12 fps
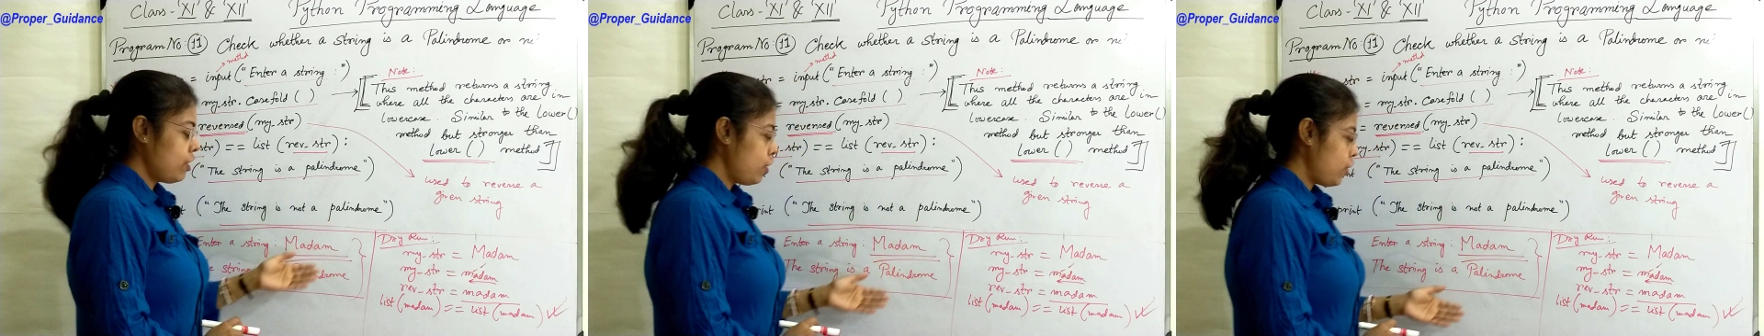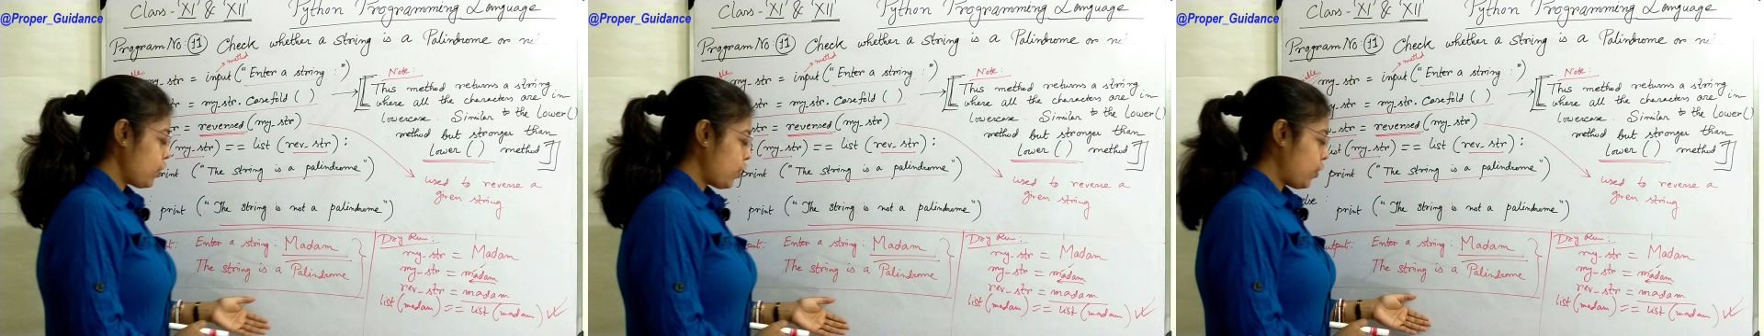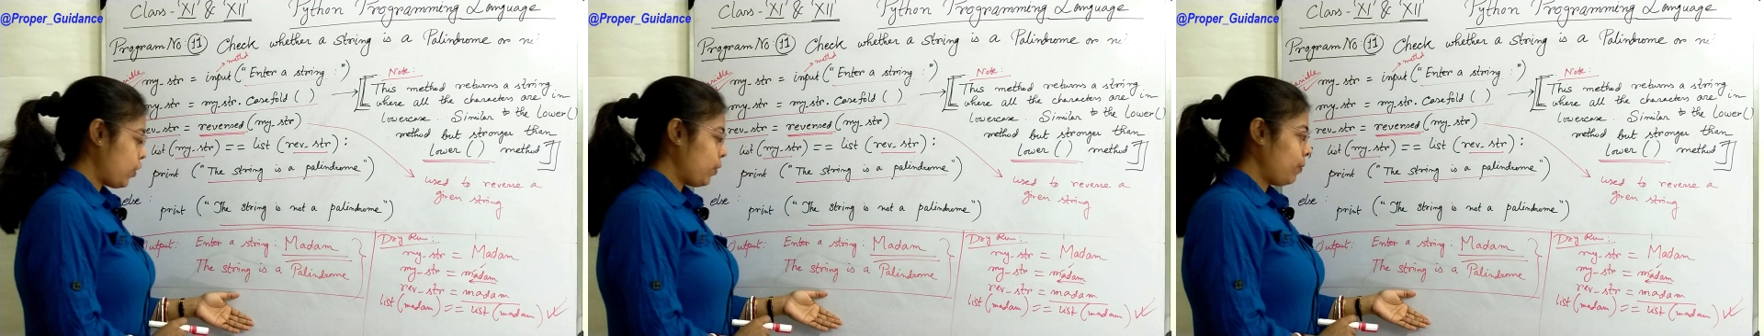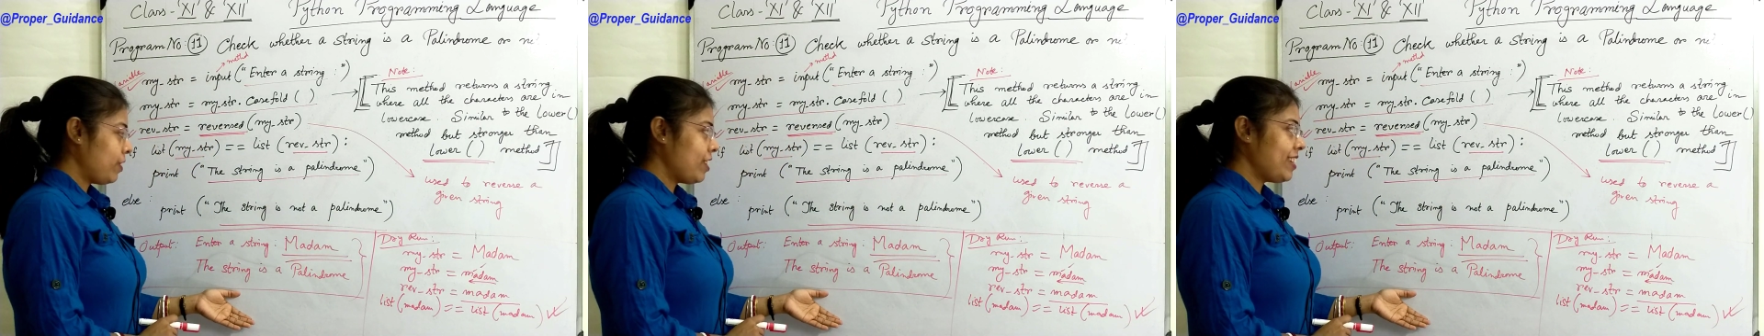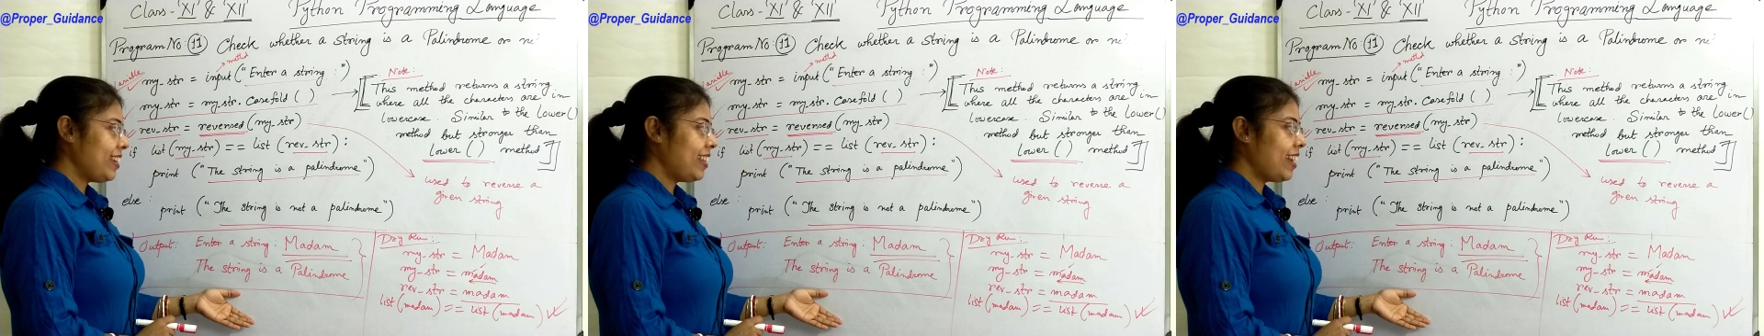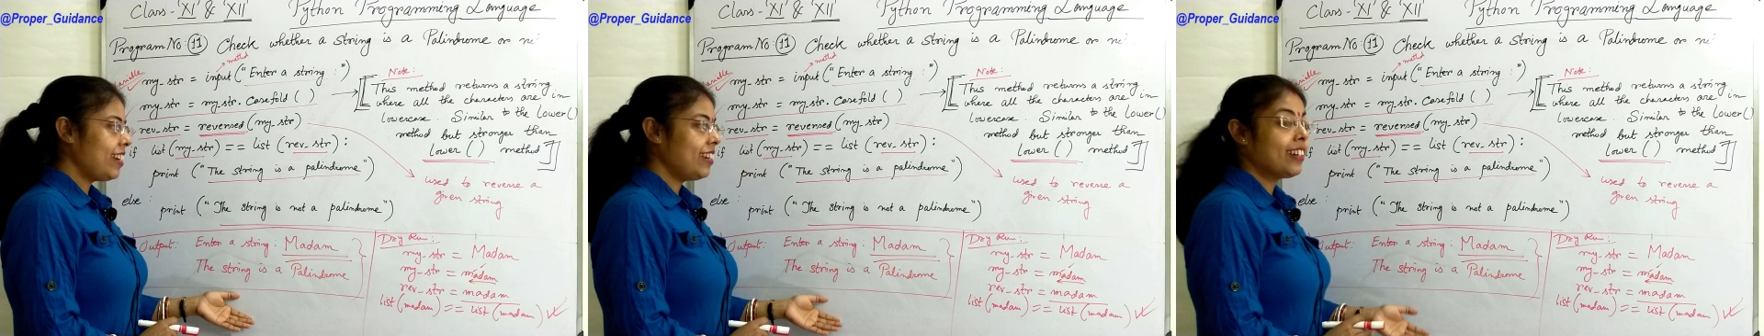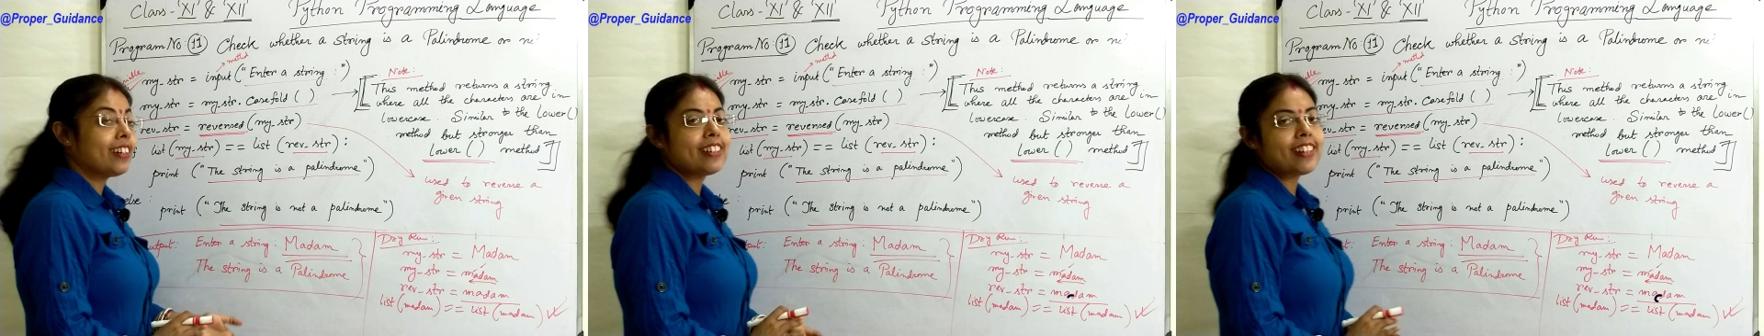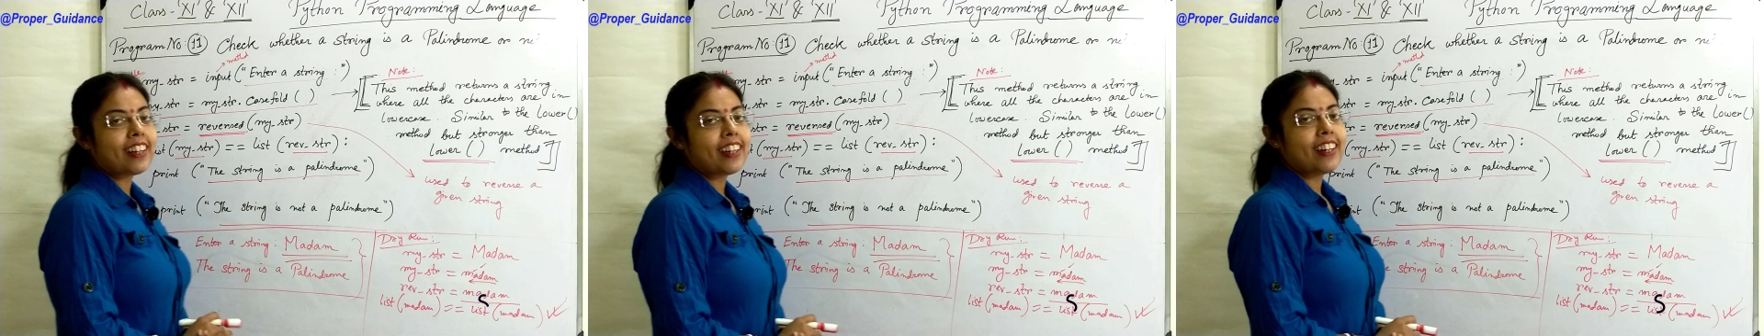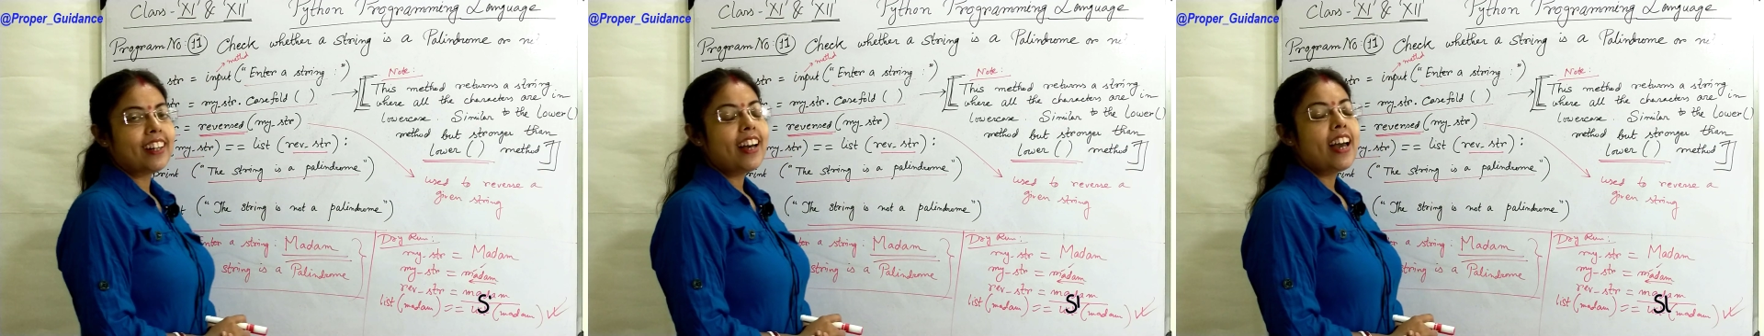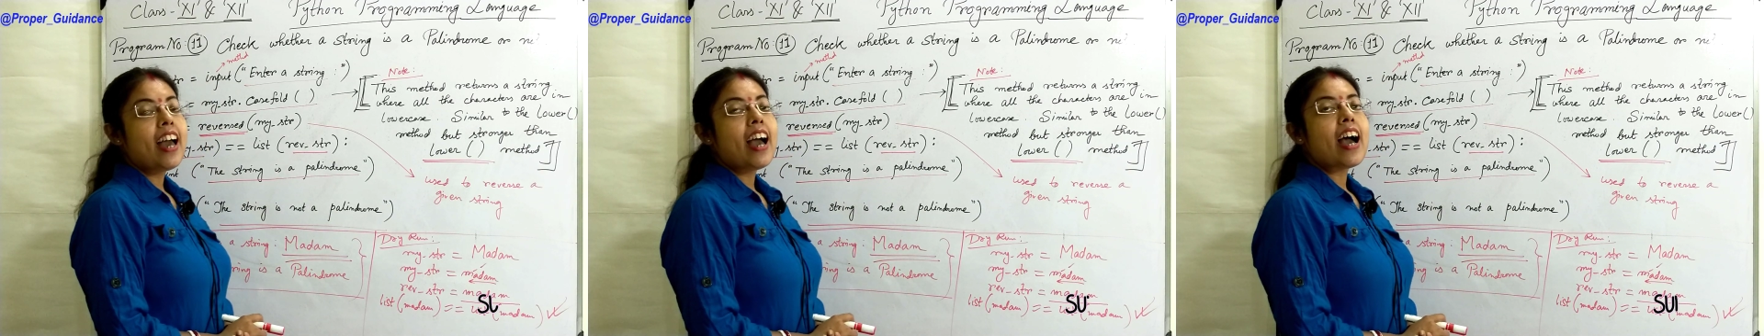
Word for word: so till then, take care,